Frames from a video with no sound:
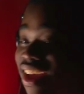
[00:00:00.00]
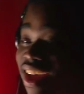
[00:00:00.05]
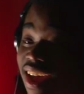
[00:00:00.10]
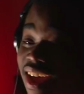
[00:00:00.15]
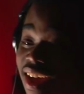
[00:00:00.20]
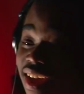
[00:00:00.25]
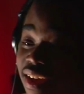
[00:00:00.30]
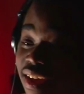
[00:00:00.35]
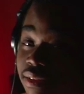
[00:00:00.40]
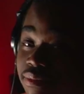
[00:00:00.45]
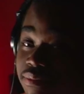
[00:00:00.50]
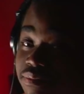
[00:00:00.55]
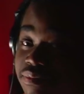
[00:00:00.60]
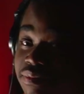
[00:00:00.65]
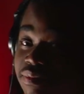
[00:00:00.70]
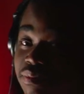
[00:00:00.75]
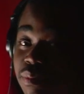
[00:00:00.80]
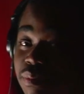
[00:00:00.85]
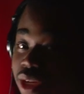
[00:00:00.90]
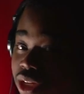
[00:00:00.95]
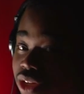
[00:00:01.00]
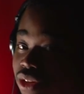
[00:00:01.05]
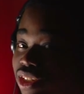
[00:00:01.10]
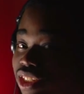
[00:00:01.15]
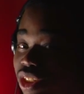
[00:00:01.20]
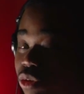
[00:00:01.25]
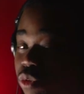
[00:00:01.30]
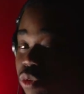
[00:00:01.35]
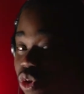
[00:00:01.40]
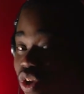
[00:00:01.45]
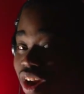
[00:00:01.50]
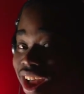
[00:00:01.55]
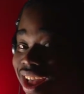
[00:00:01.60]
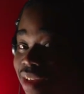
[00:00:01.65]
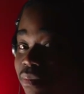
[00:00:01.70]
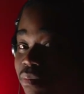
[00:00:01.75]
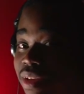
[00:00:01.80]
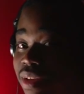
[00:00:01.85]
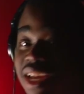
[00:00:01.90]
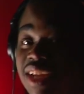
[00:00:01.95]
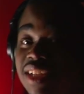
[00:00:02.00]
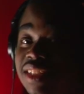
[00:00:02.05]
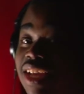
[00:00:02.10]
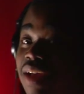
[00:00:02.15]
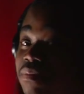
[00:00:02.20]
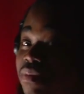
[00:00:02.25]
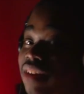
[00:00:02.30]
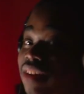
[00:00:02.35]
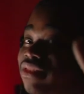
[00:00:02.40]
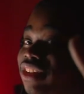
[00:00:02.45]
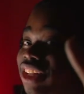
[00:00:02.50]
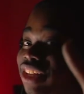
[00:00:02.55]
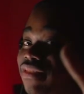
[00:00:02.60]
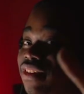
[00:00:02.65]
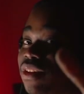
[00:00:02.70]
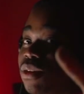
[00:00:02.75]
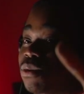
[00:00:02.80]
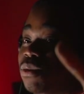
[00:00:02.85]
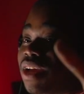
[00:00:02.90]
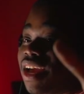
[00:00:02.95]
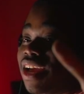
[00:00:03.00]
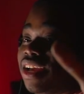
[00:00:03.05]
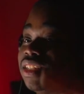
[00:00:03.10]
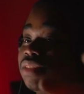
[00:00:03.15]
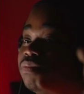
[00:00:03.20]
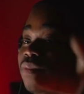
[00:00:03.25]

But you can subscribe because I'm never leaving you guys.